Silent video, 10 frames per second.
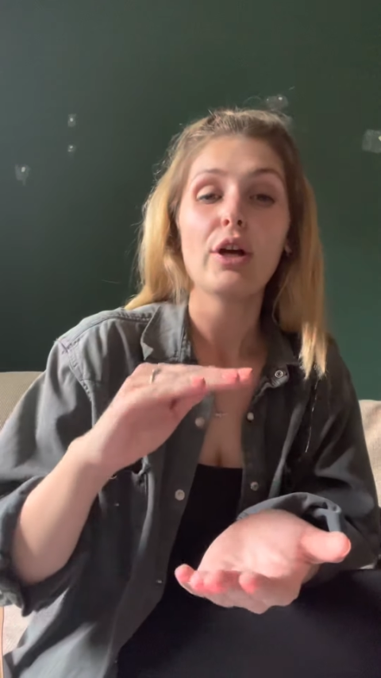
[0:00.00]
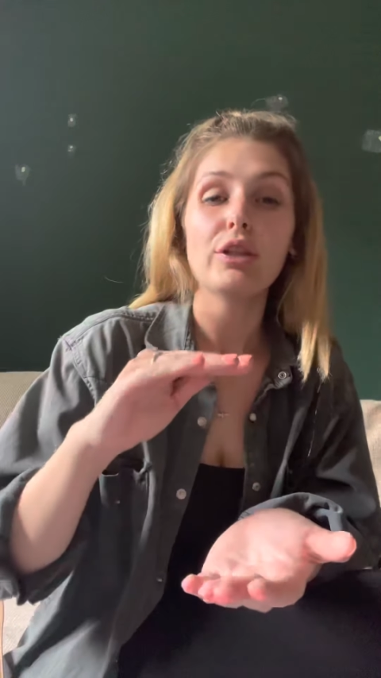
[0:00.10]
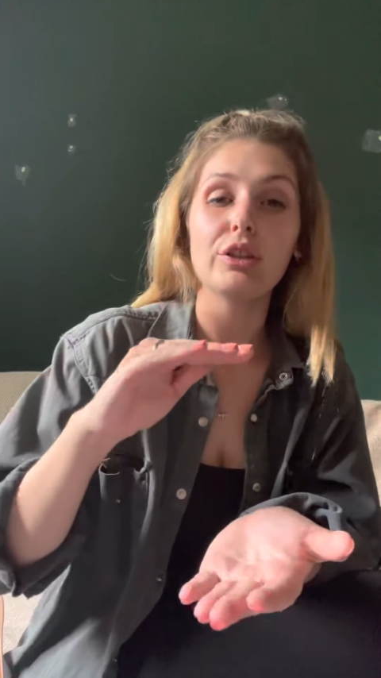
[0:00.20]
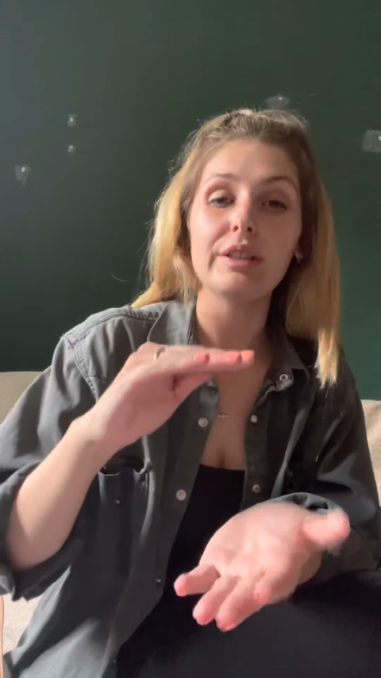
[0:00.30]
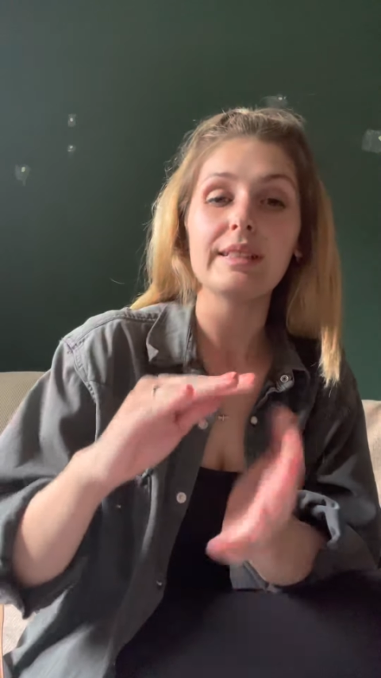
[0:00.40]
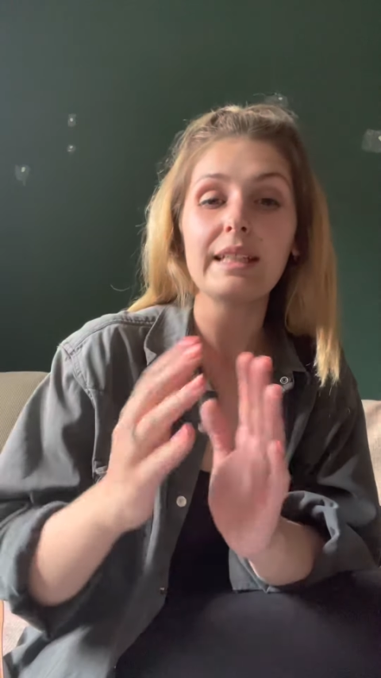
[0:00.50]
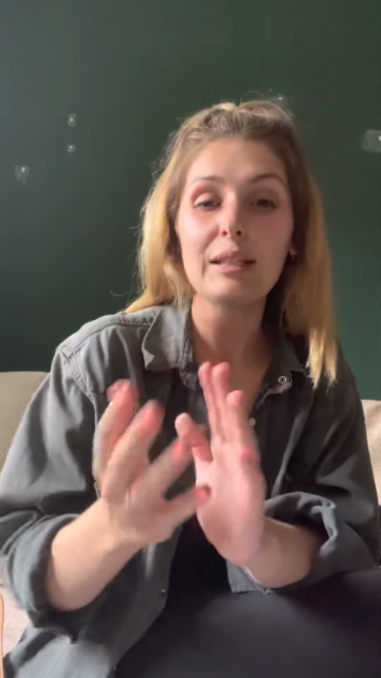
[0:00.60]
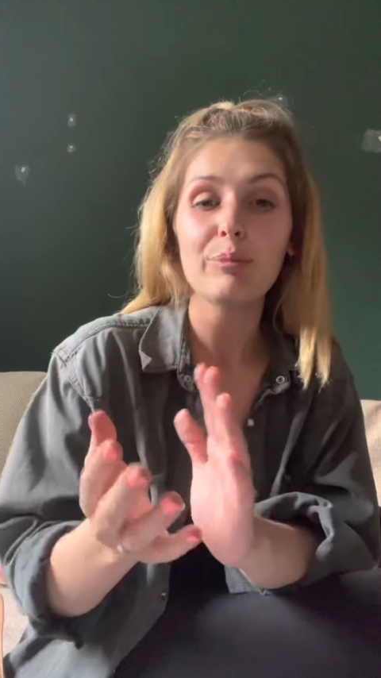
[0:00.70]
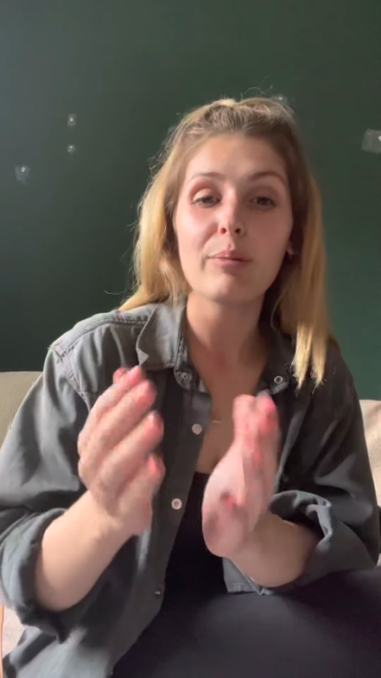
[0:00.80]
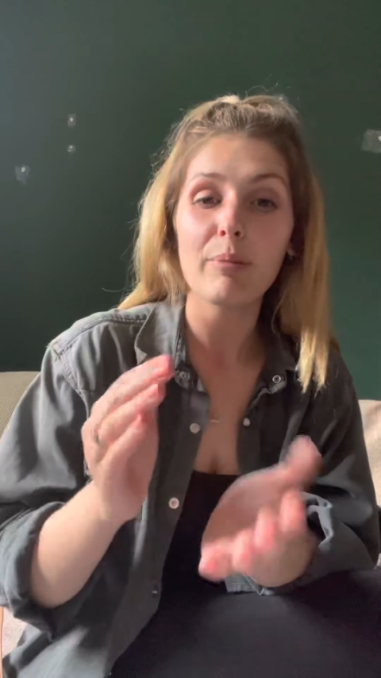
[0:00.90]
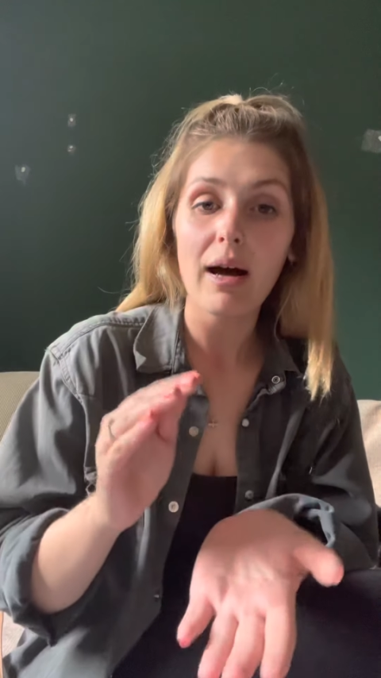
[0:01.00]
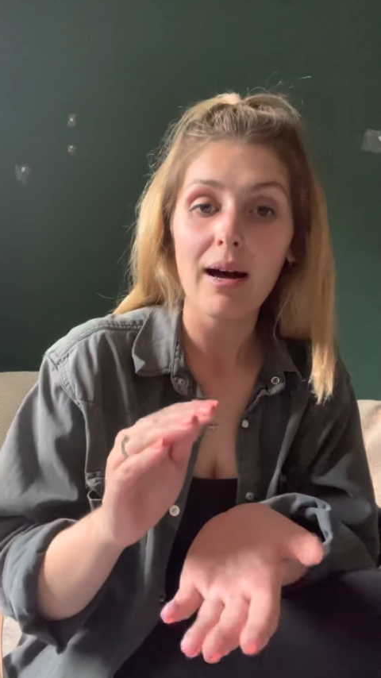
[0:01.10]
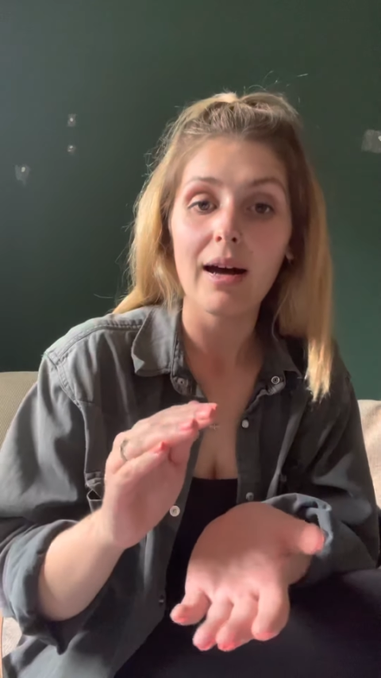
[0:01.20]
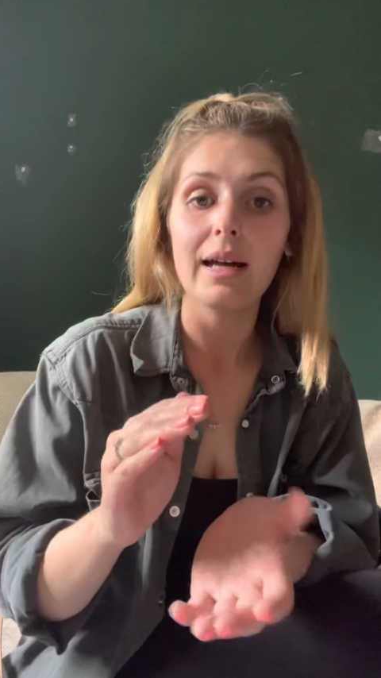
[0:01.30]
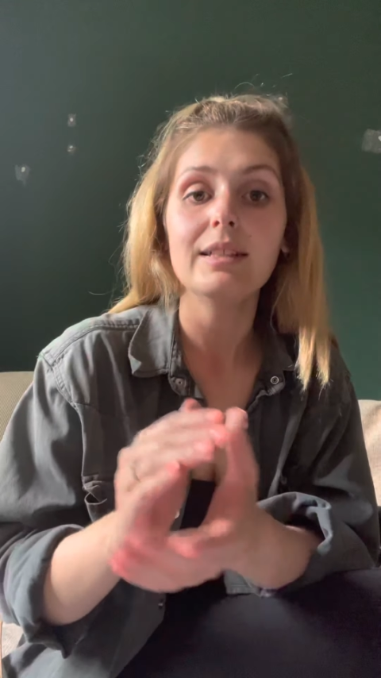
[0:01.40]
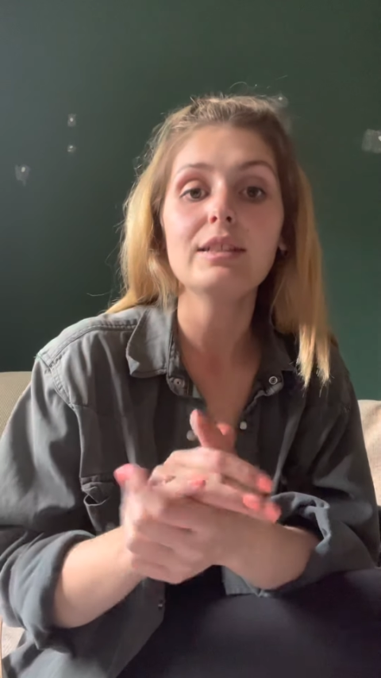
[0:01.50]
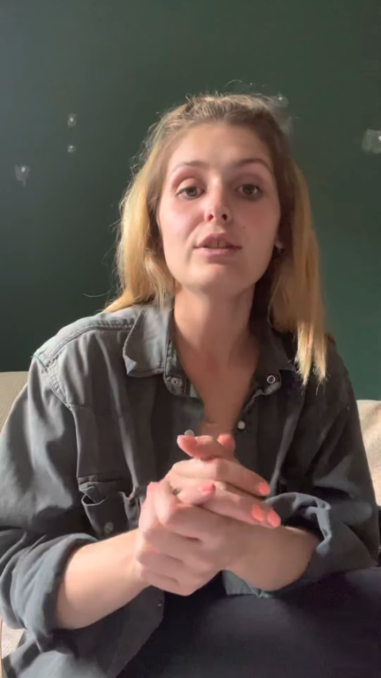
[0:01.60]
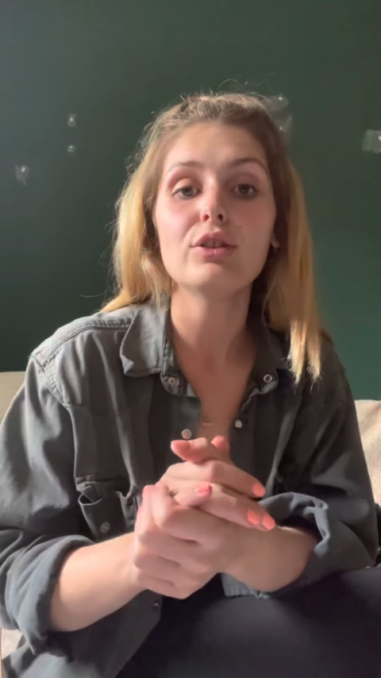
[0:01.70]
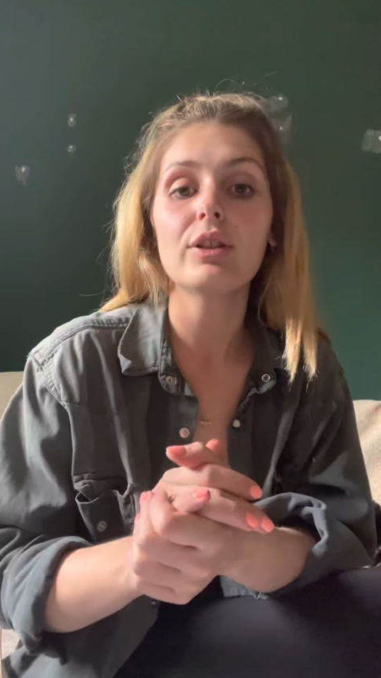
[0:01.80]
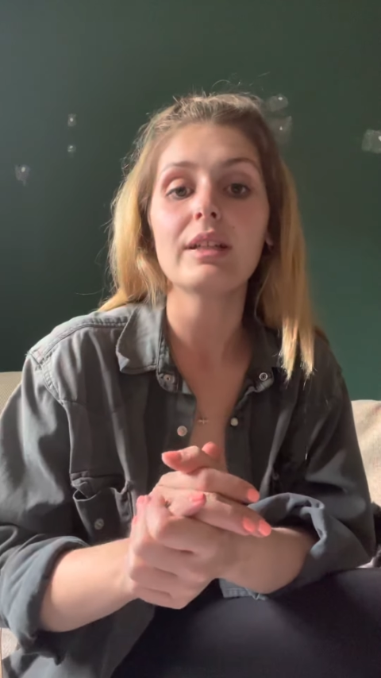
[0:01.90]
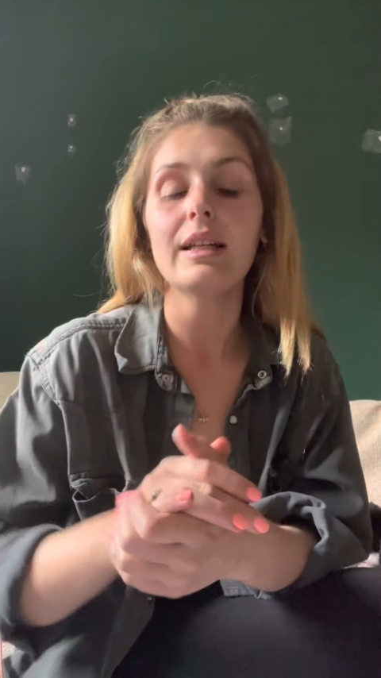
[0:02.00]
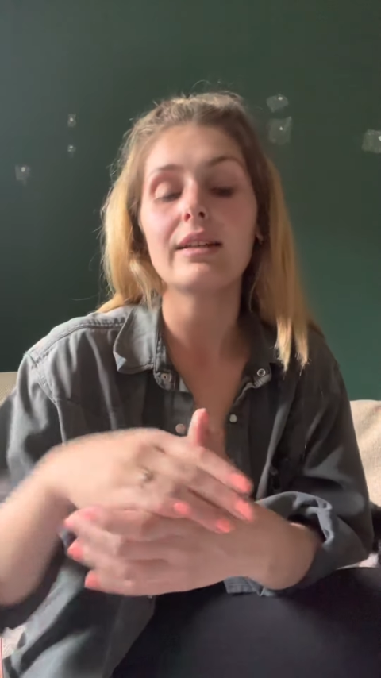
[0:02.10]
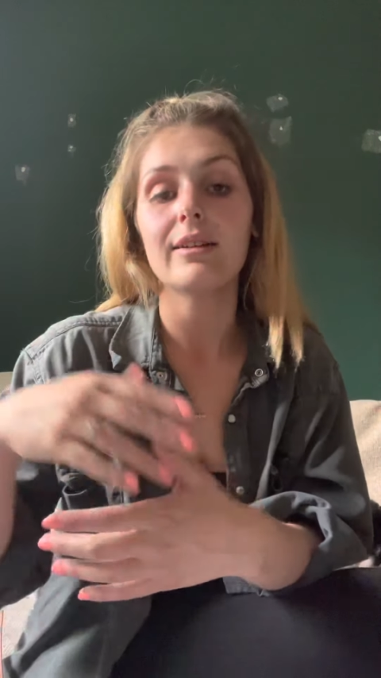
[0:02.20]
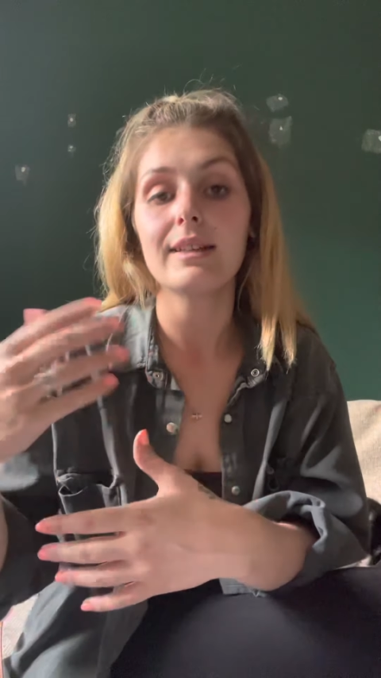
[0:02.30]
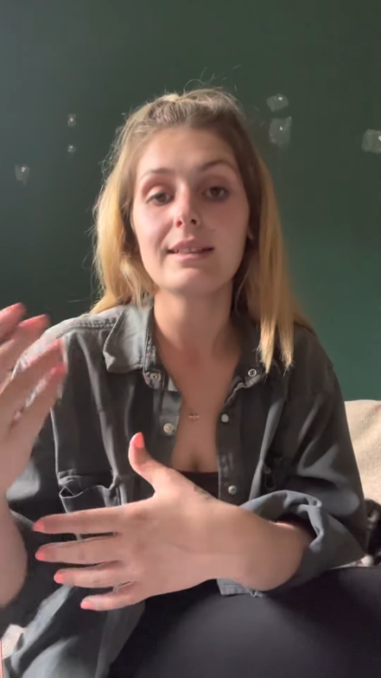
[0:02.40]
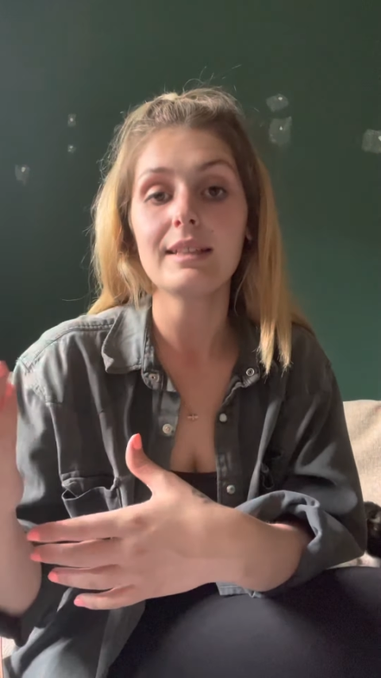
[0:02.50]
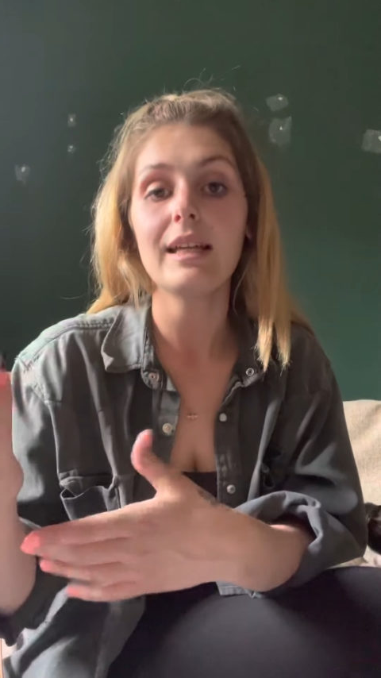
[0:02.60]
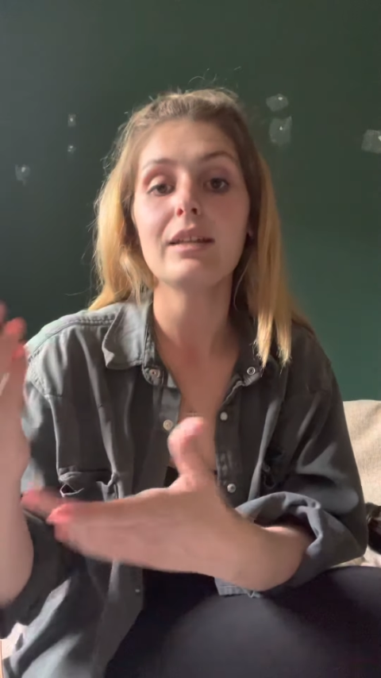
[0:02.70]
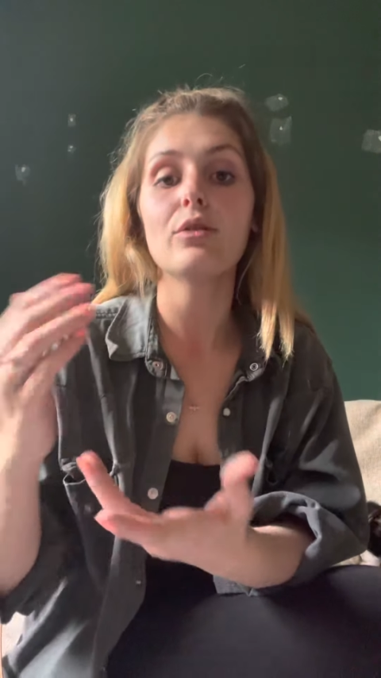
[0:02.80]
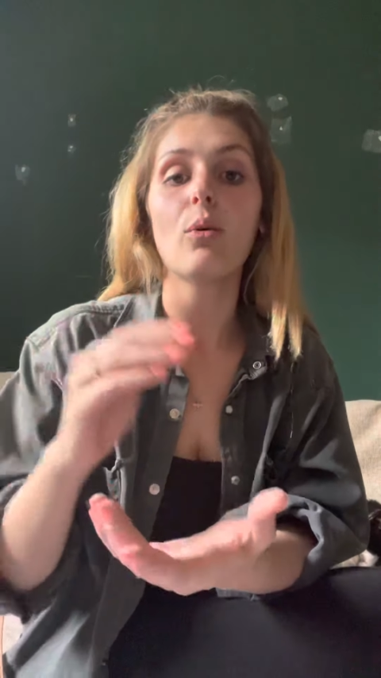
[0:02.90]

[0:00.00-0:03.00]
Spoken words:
you need to keep in mind you can either extend